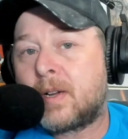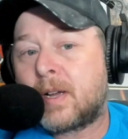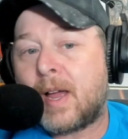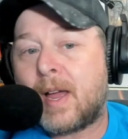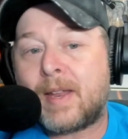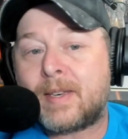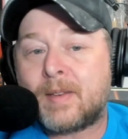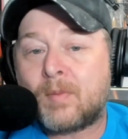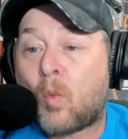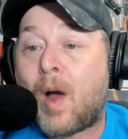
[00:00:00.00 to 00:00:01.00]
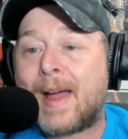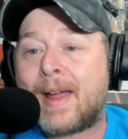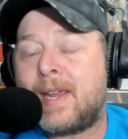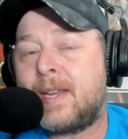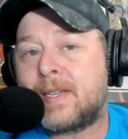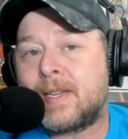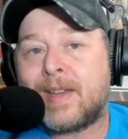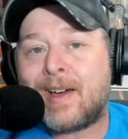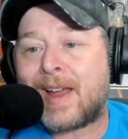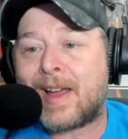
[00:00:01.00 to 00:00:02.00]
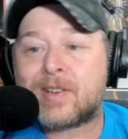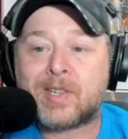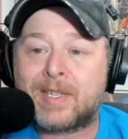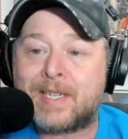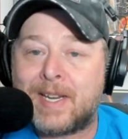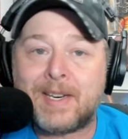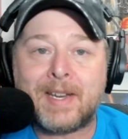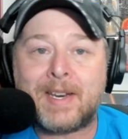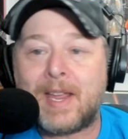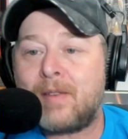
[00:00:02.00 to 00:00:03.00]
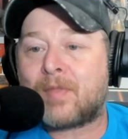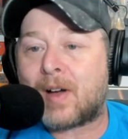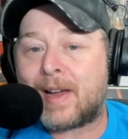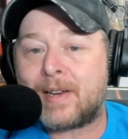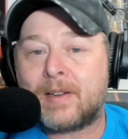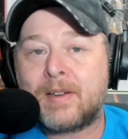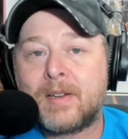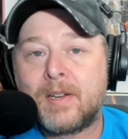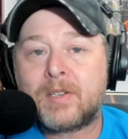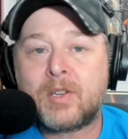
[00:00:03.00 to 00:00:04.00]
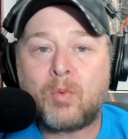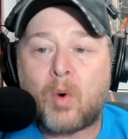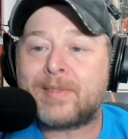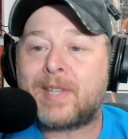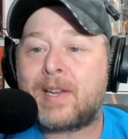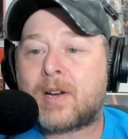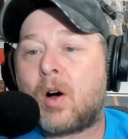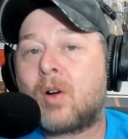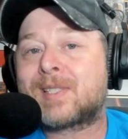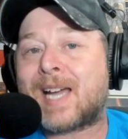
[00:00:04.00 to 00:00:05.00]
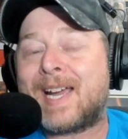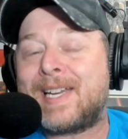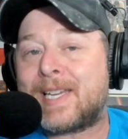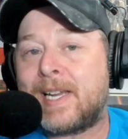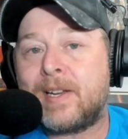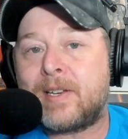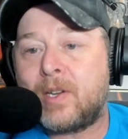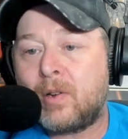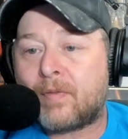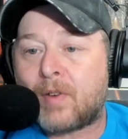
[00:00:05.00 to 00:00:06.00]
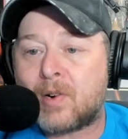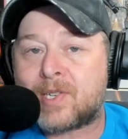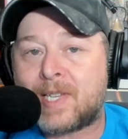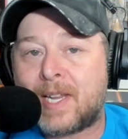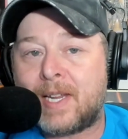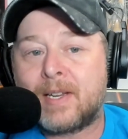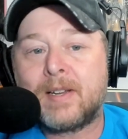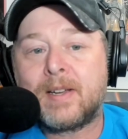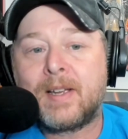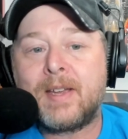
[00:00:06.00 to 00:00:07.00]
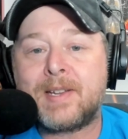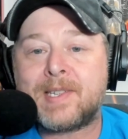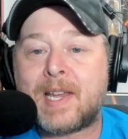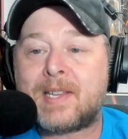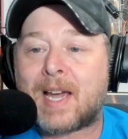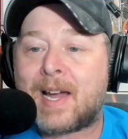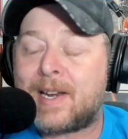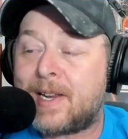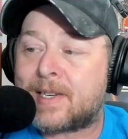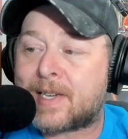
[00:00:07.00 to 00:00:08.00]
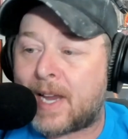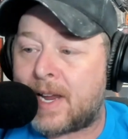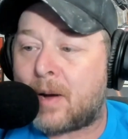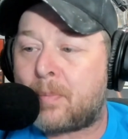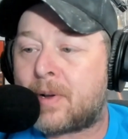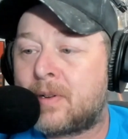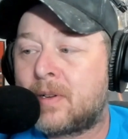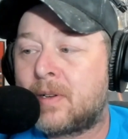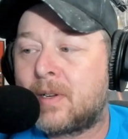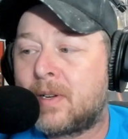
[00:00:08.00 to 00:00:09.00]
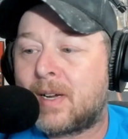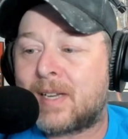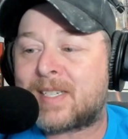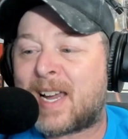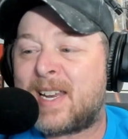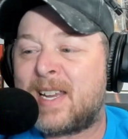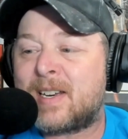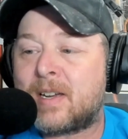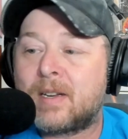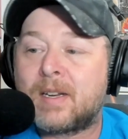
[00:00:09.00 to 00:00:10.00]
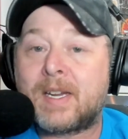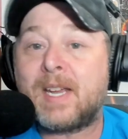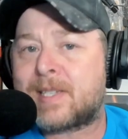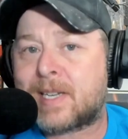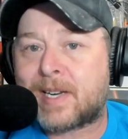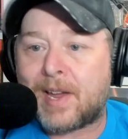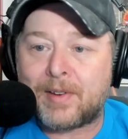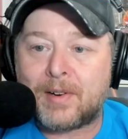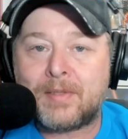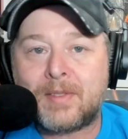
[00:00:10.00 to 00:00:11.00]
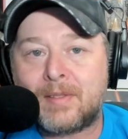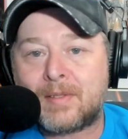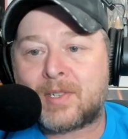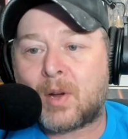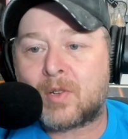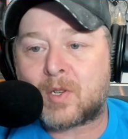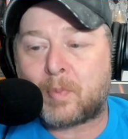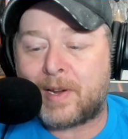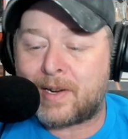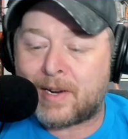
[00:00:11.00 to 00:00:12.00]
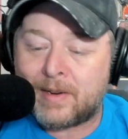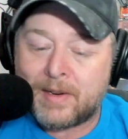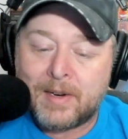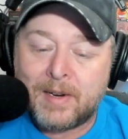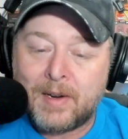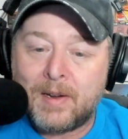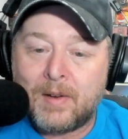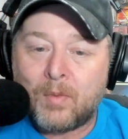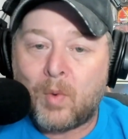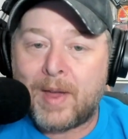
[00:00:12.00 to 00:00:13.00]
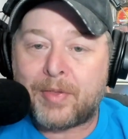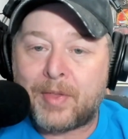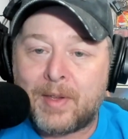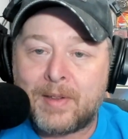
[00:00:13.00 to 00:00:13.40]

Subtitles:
and why he did not actually get an invite to what they call Tight End University. It is a tight end camp, a tight end get-together, so to speak, with,